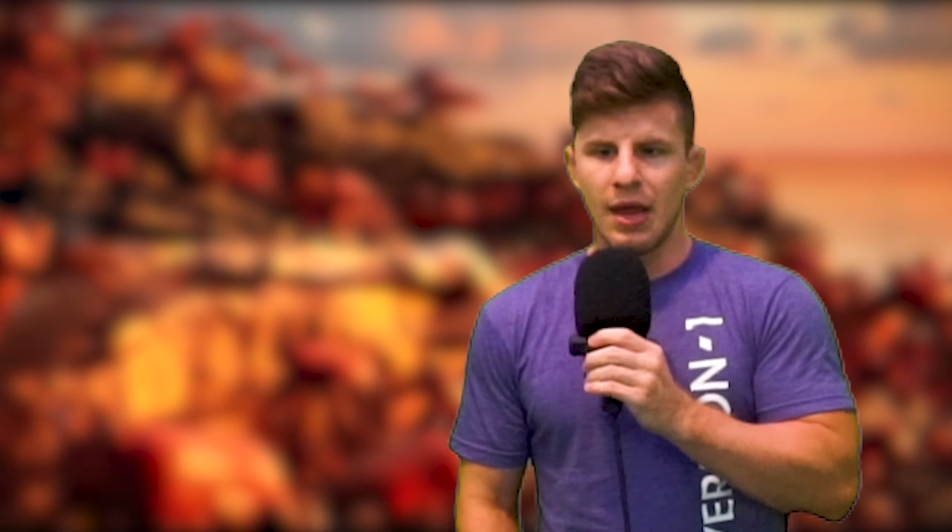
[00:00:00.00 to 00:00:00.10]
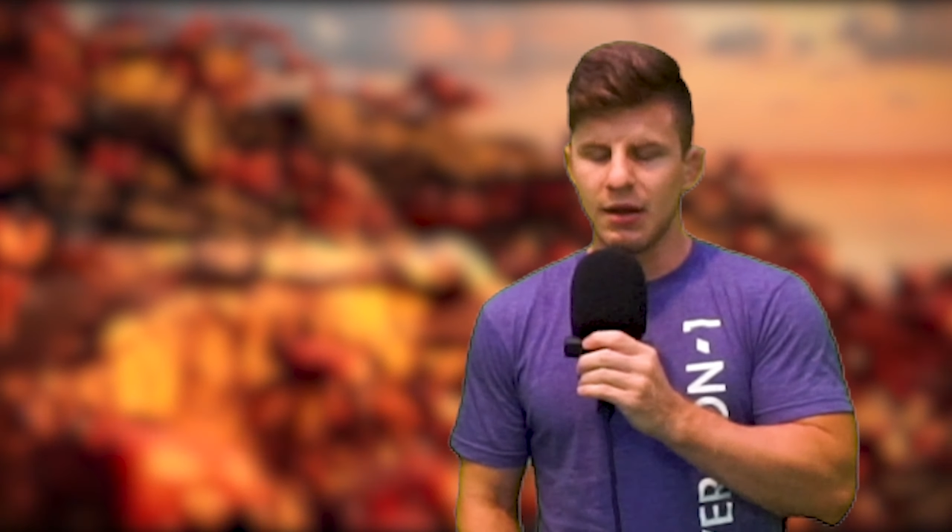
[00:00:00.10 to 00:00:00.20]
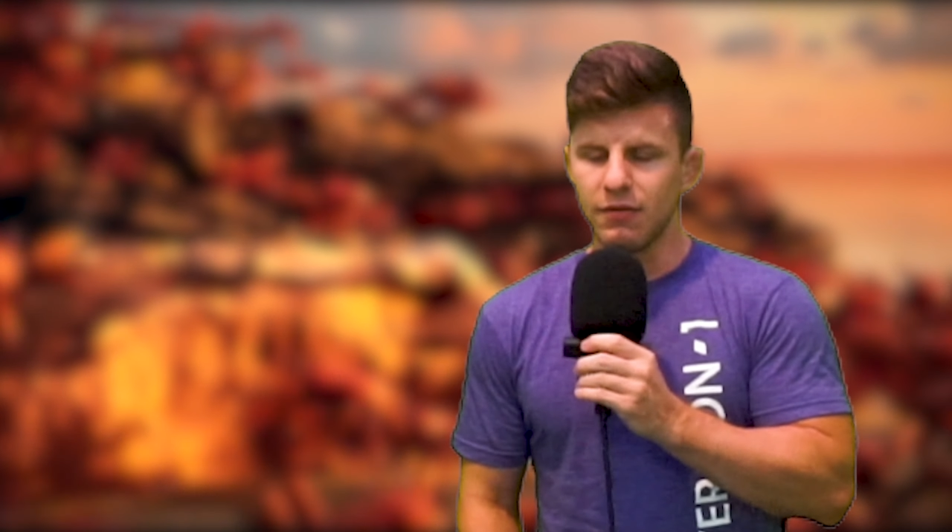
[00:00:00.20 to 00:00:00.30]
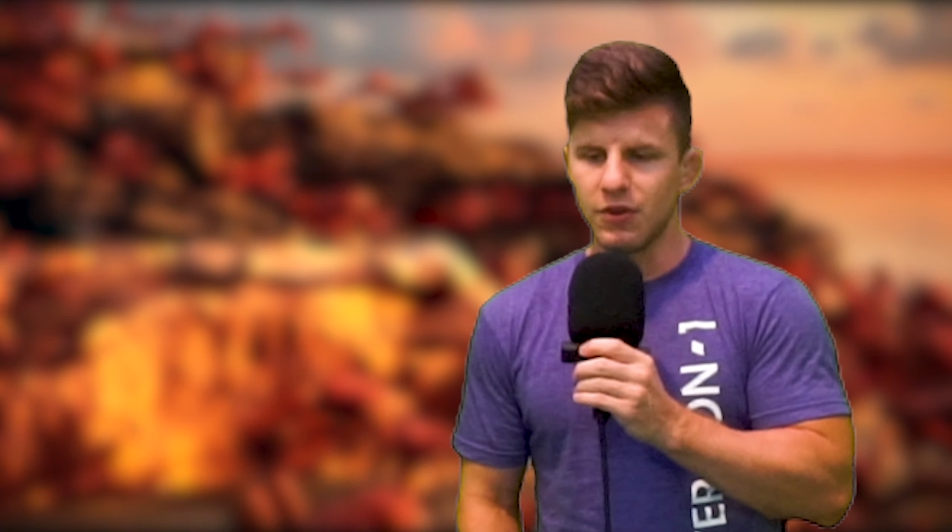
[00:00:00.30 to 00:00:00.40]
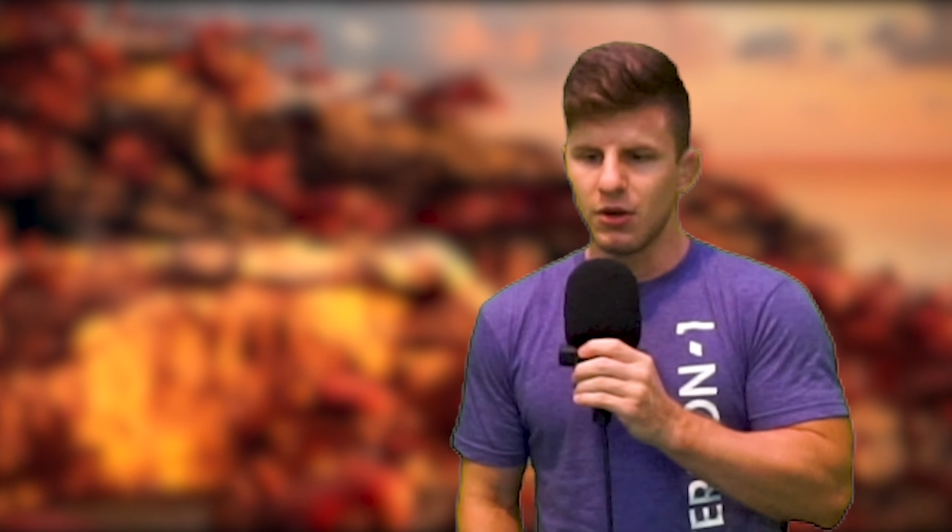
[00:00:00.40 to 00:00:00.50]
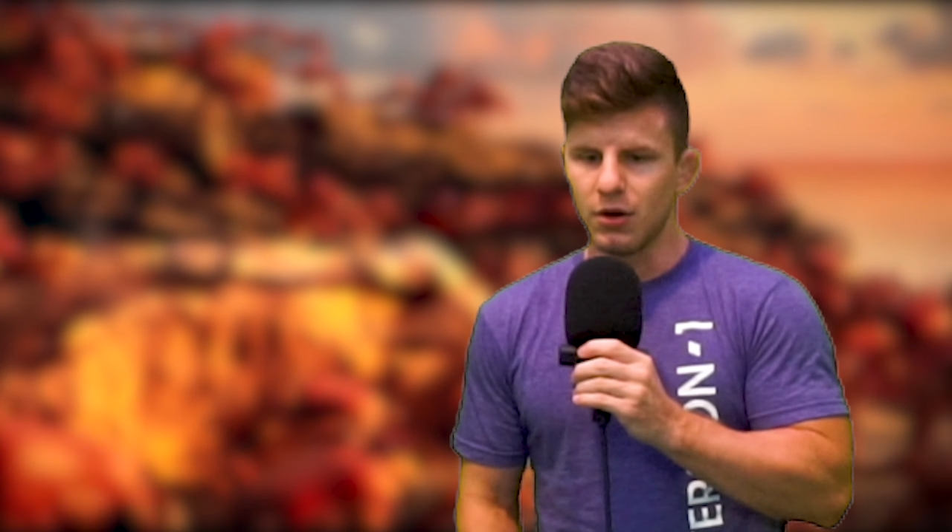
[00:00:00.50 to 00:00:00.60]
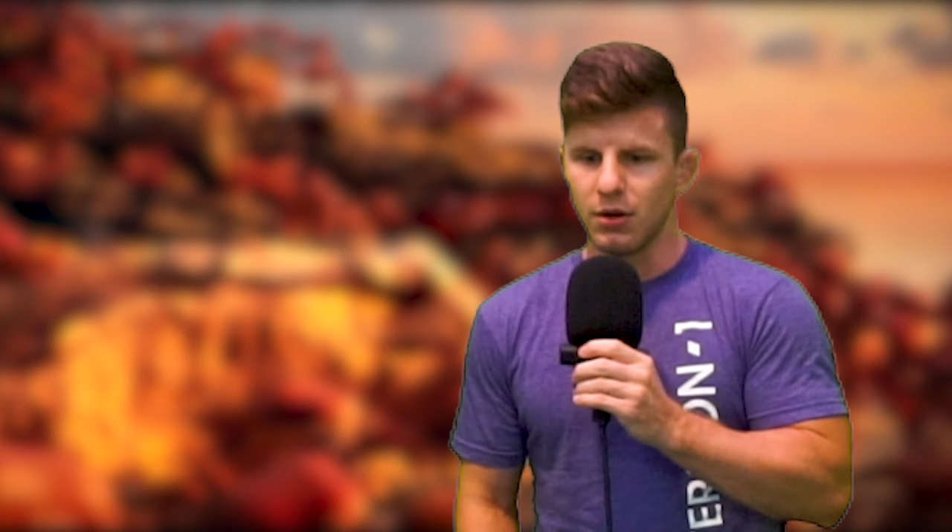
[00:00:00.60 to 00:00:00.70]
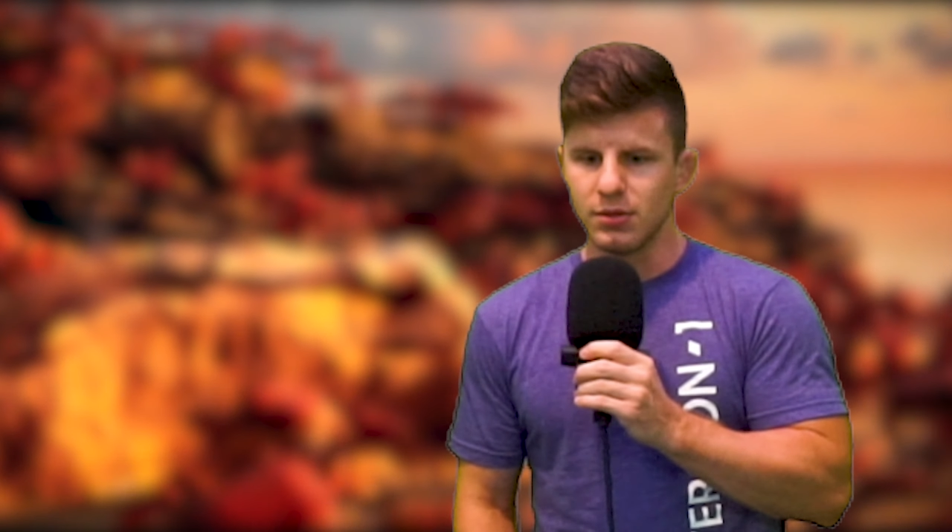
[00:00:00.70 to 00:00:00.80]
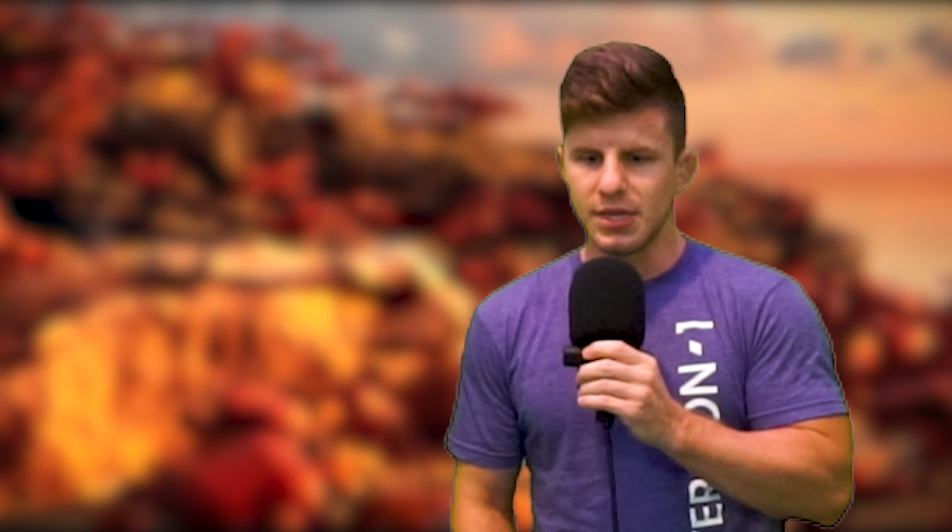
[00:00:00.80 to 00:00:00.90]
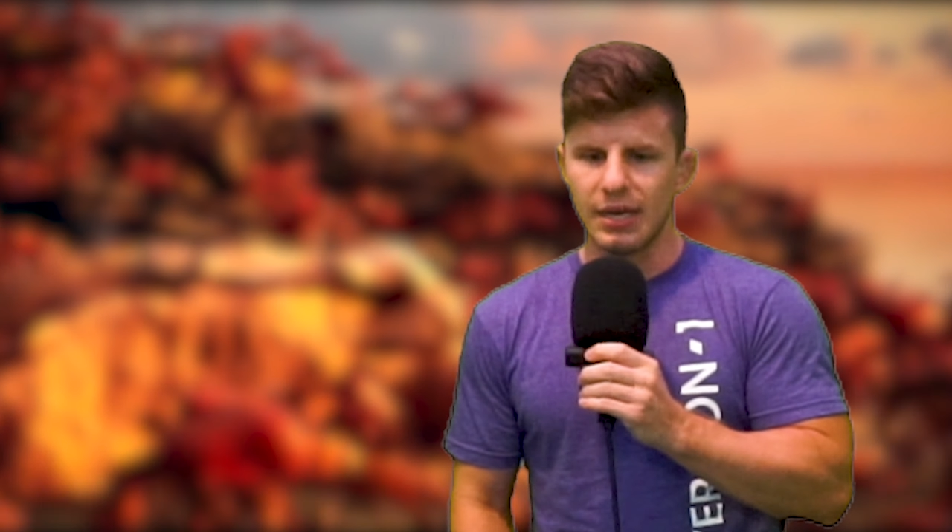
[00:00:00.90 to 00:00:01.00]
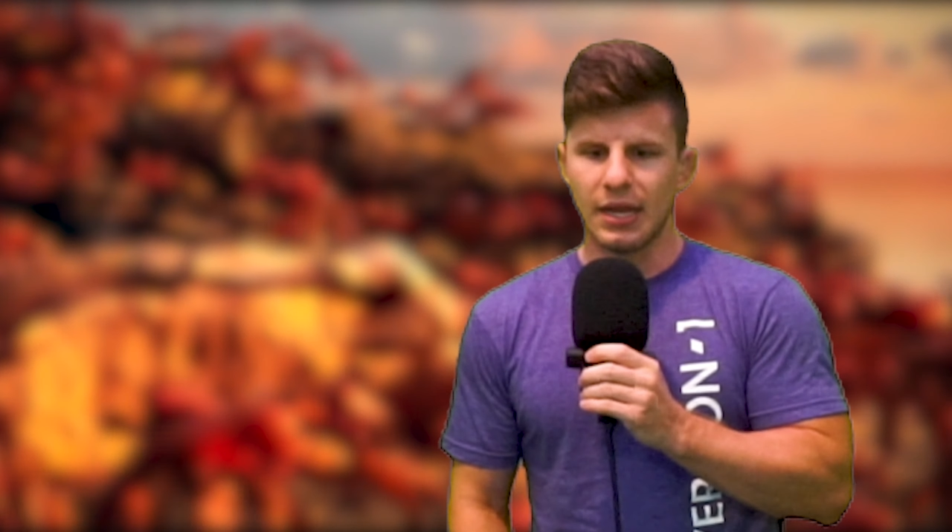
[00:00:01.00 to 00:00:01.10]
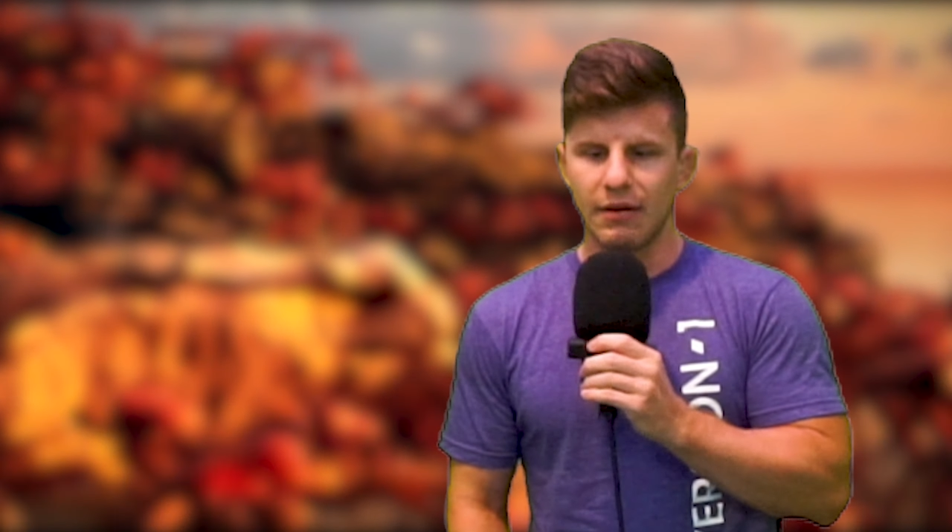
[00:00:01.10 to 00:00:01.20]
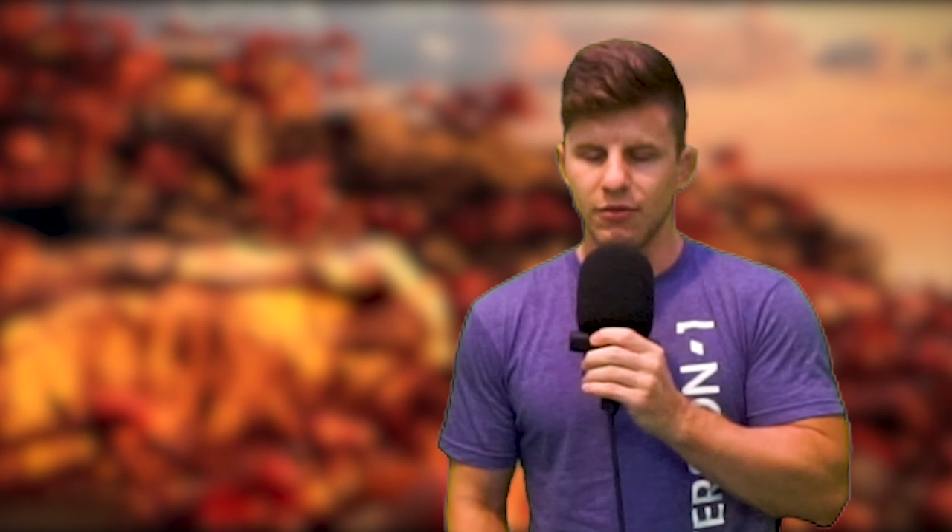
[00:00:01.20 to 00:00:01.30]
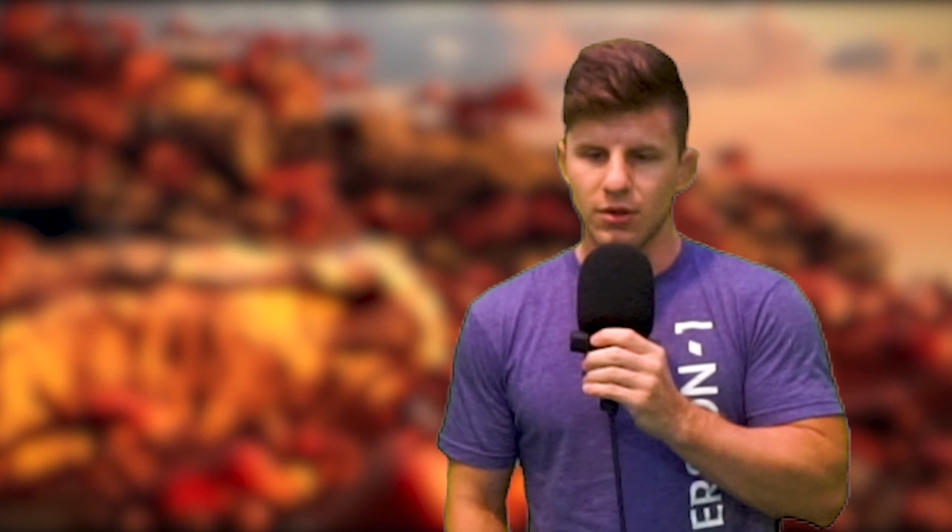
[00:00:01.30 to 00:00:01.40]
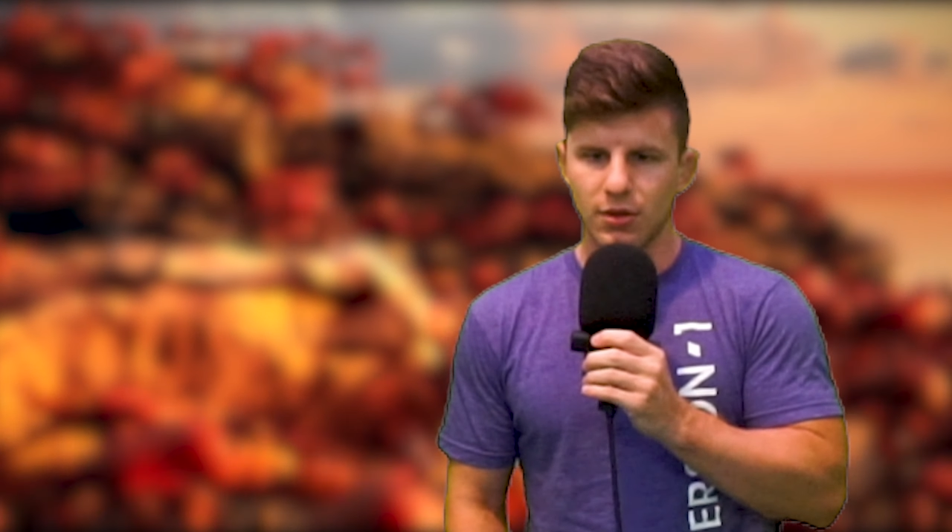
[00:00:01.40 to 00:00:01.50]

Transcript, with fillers: end of year deadline for the